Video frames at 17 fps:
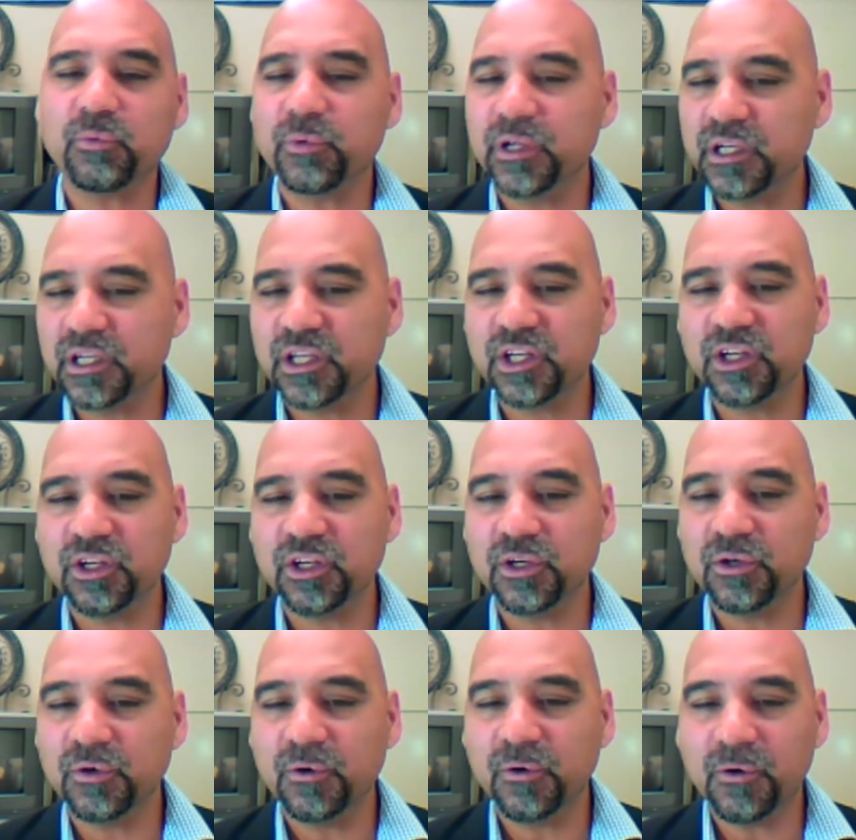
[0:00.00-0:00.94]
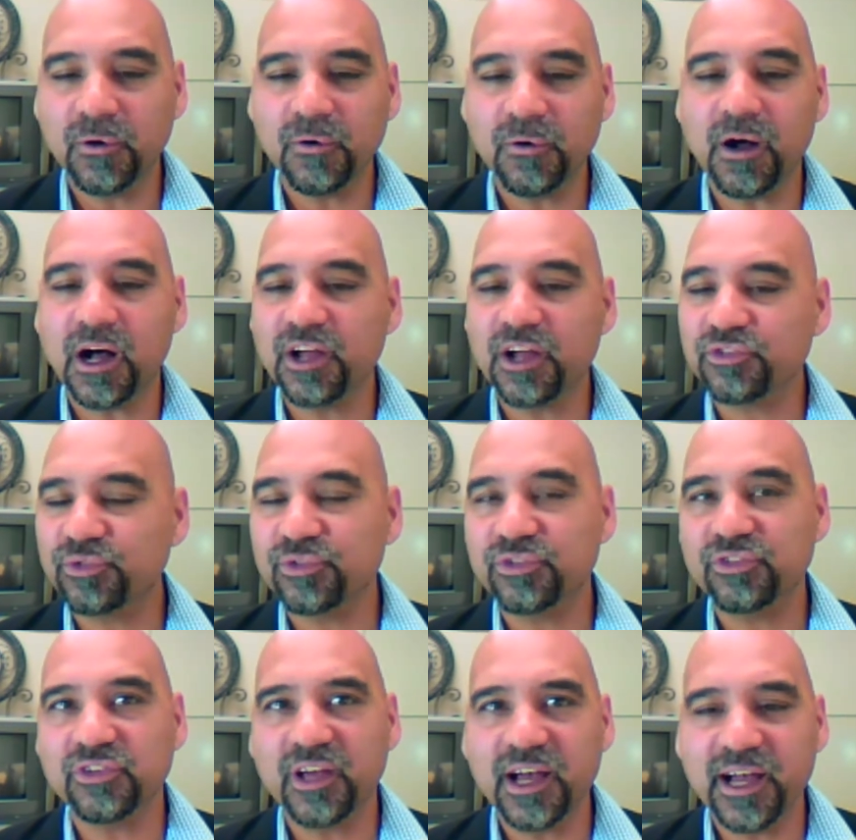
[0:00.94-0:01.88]
So you can't
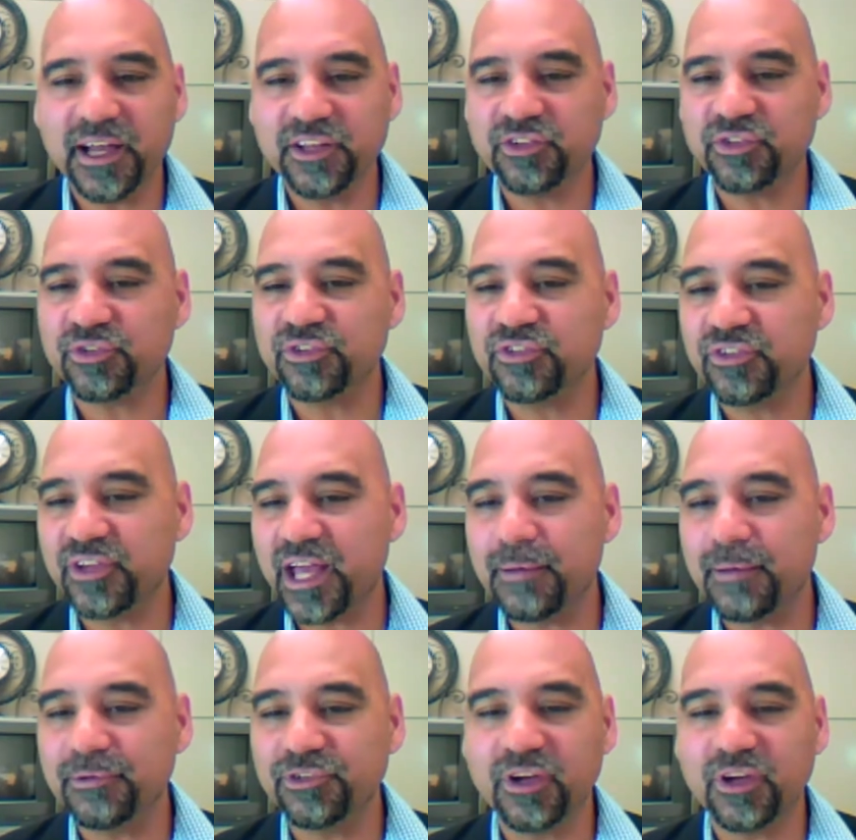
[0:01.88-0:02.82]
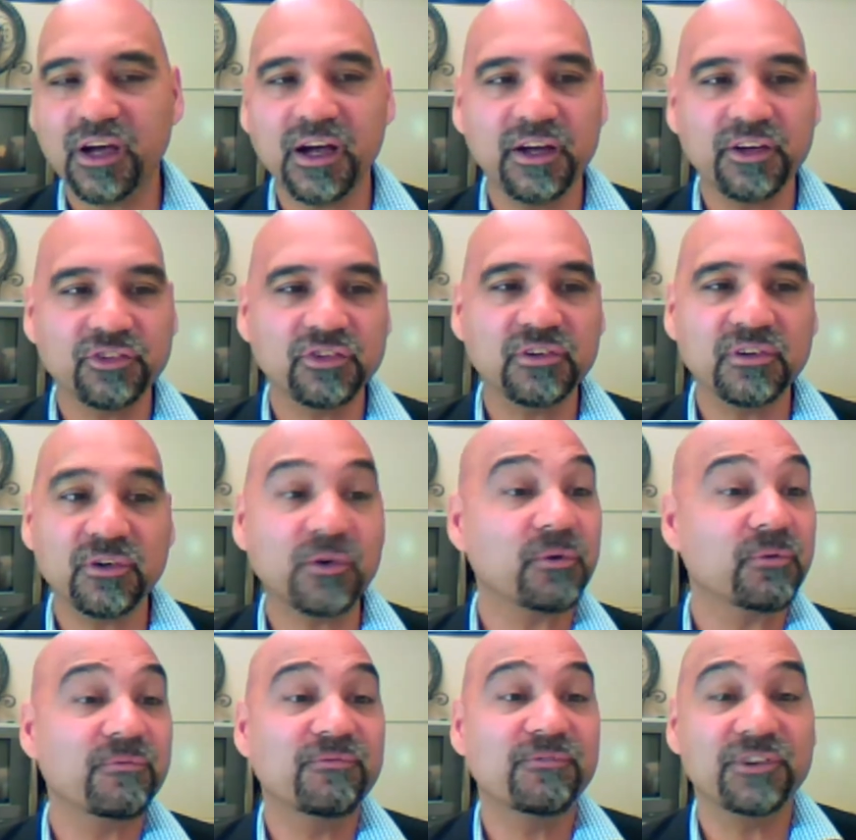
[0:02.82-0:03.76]
ridicule,
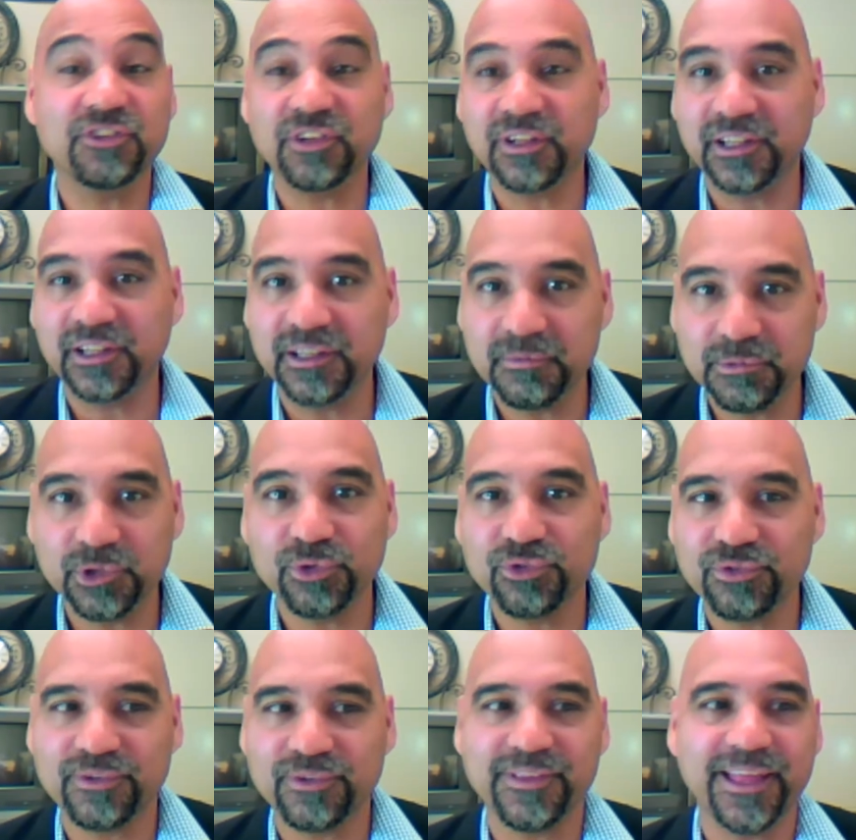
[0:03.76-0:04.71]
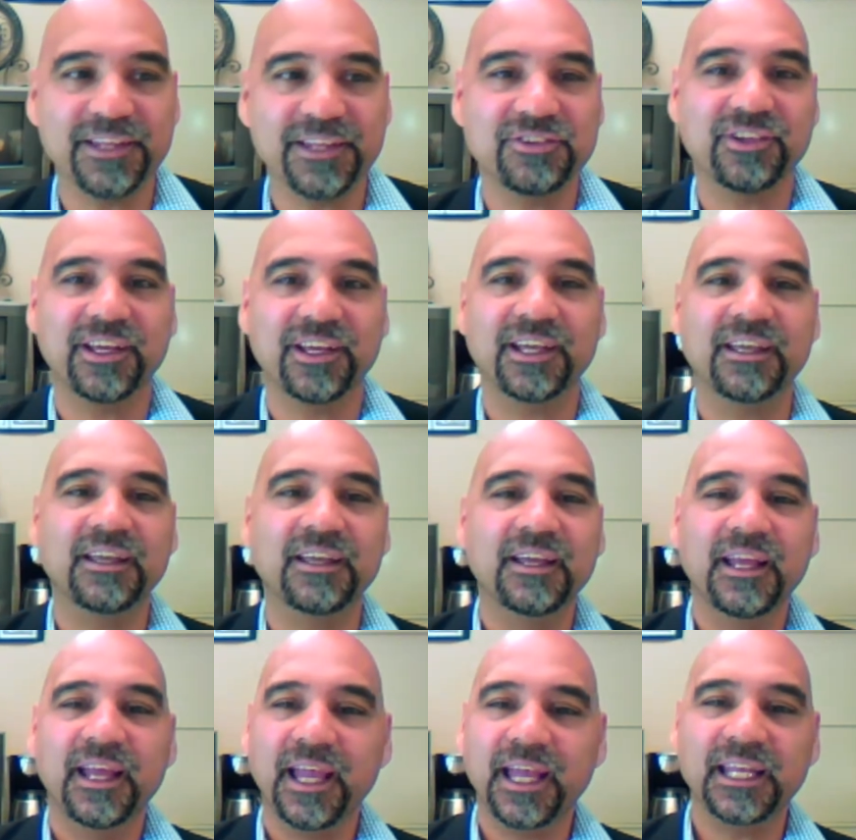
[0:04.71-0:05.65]
ostracize, or sabotage, or
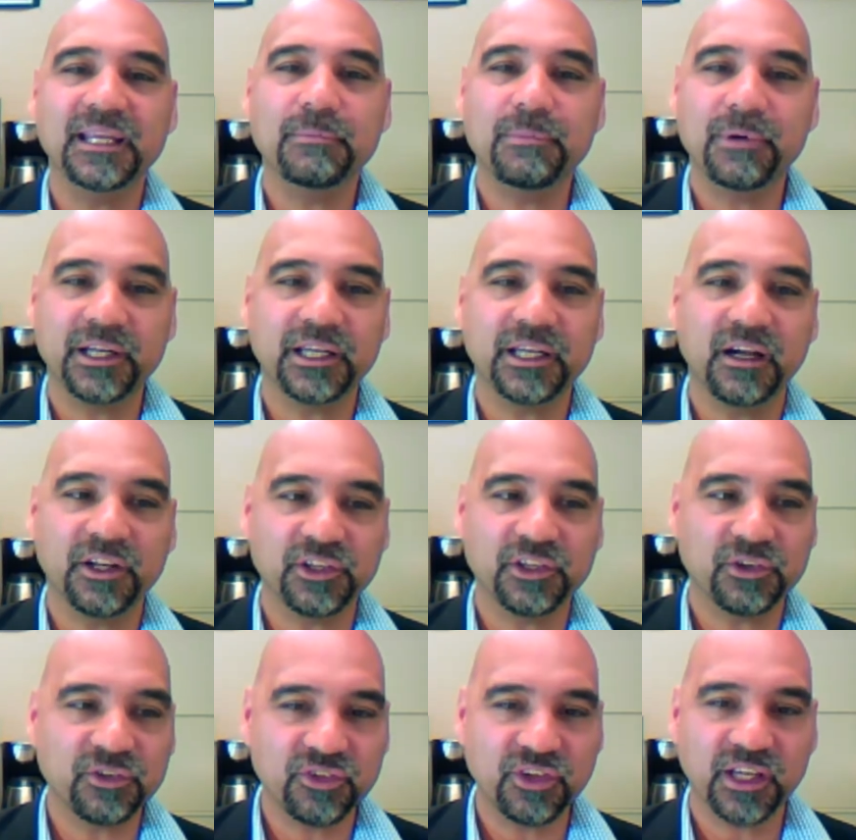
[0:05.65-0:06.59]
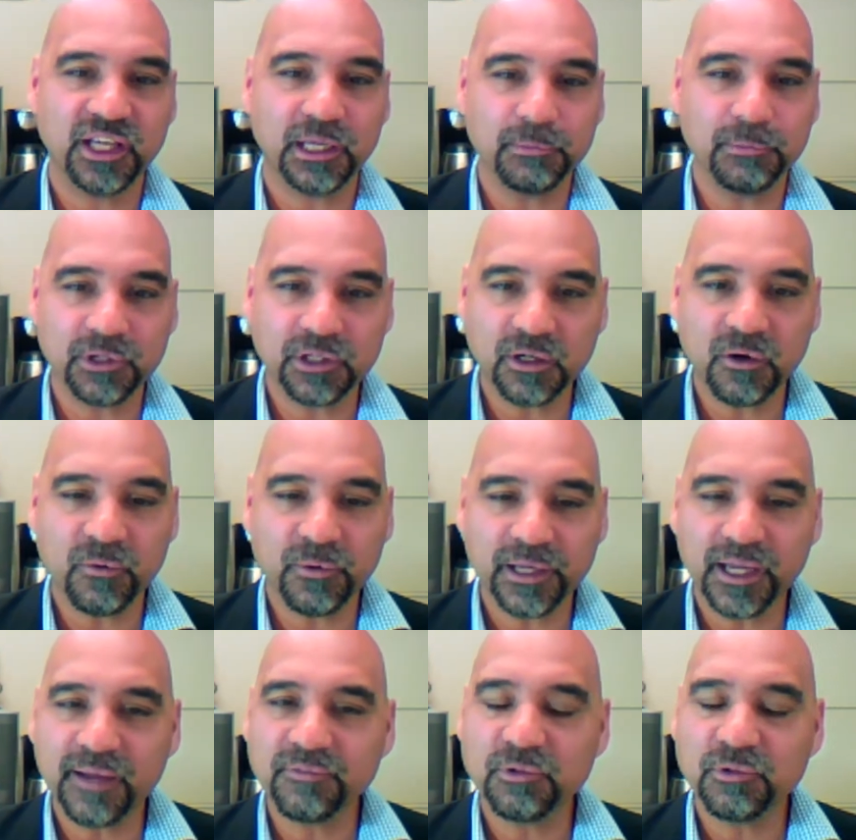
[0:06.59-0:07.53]
physically abuse, for that sake,
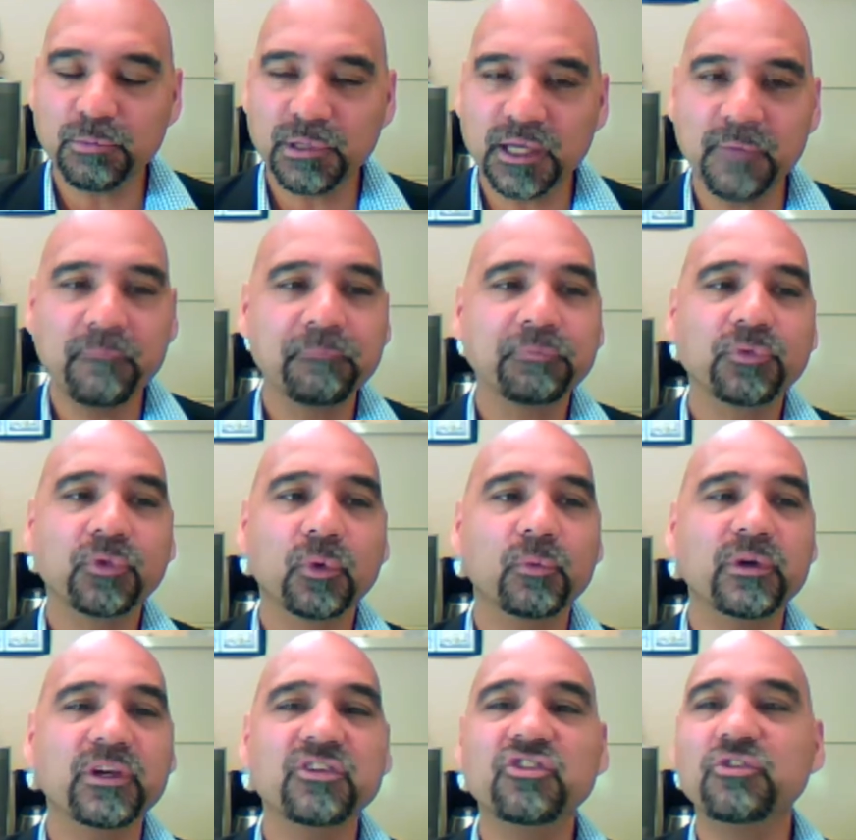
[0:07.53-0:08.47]
anybody on your team.